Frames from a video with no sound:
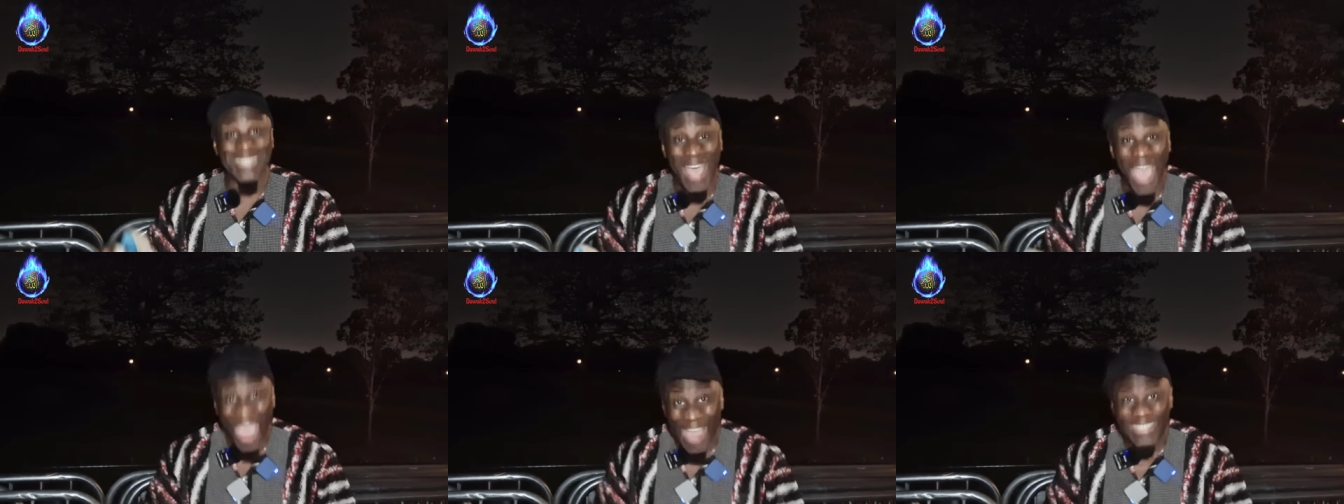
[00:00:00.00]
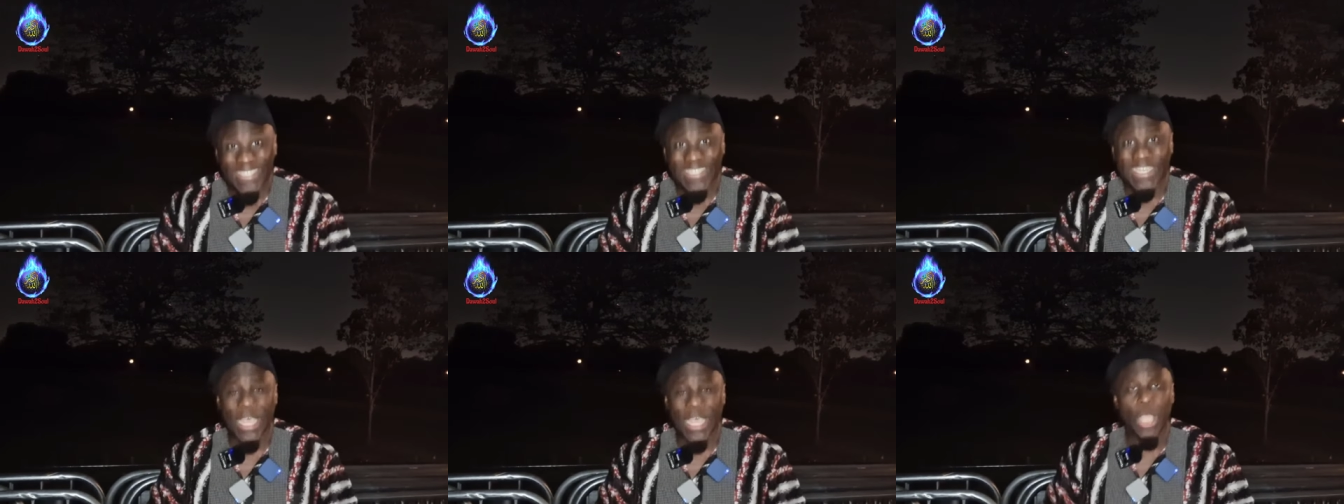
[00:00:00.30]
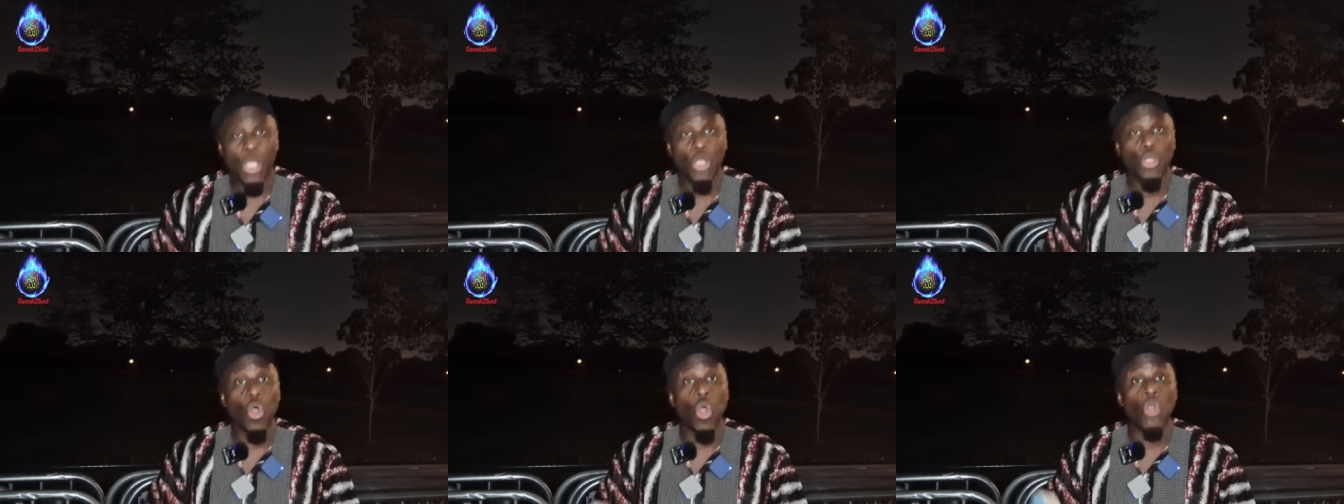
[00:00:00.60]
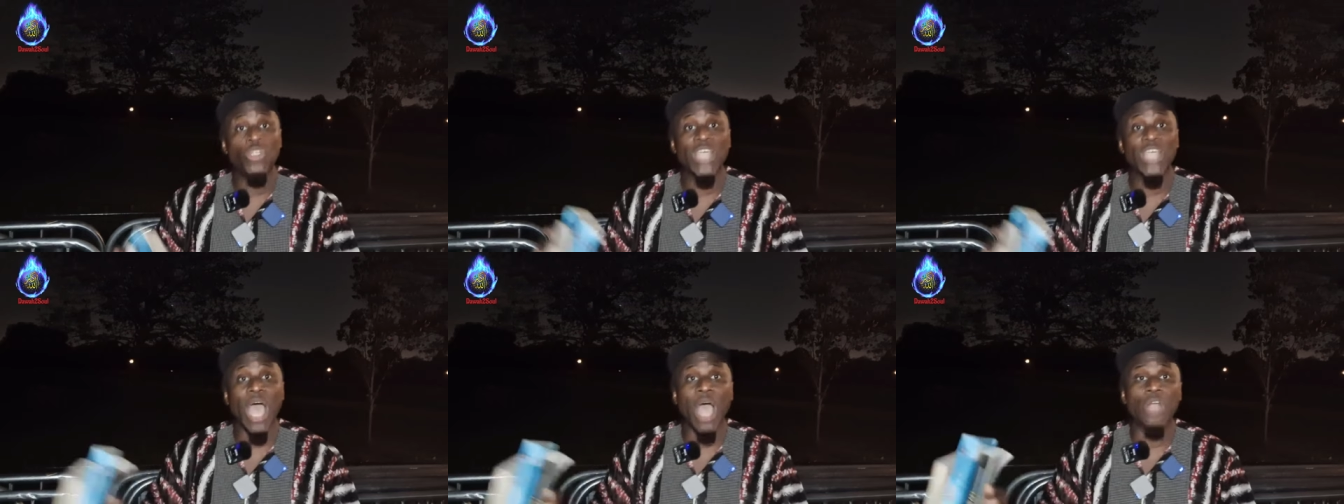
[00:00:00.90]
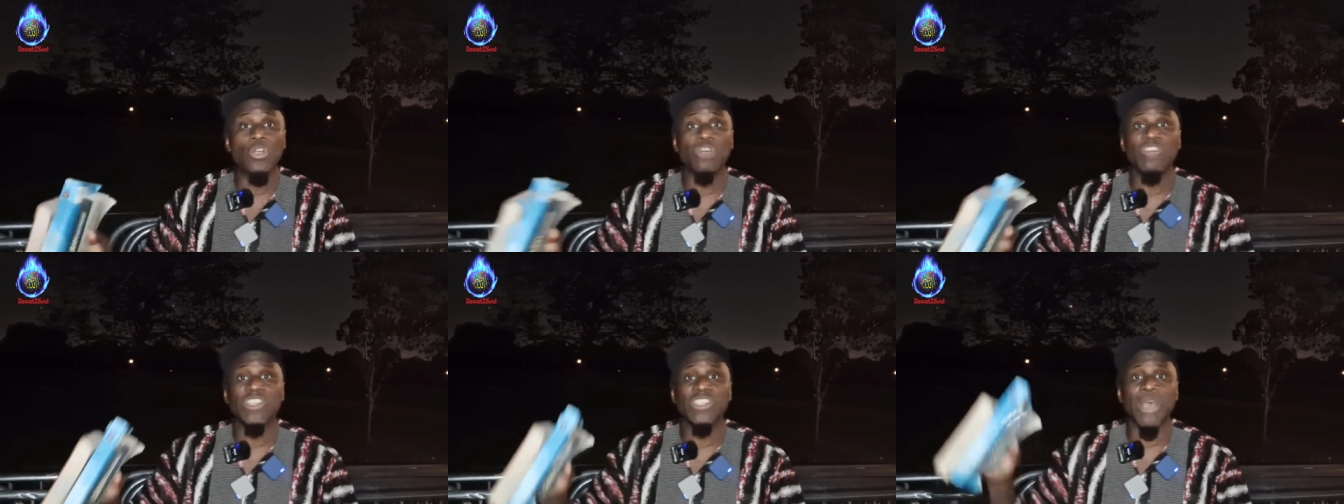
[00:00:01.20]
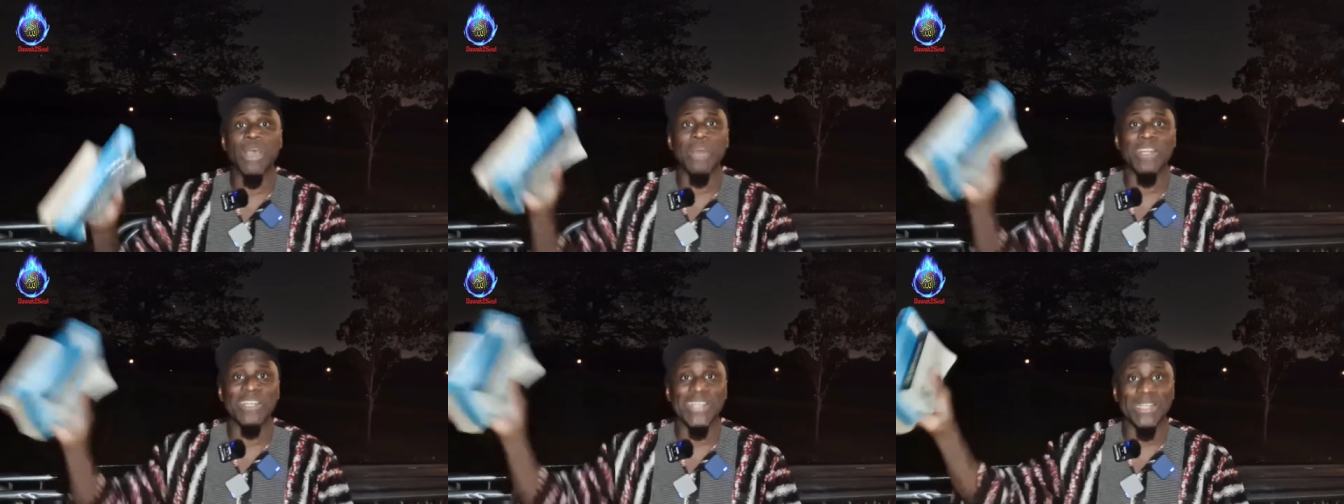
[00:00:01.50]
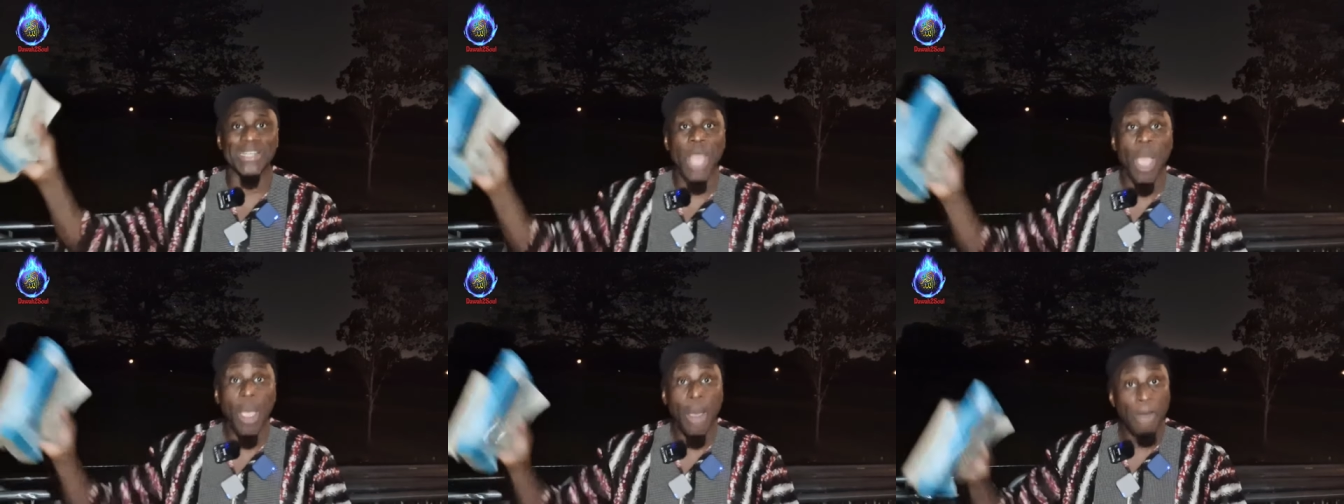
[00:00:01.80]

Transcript: enter no town of the Samaritans,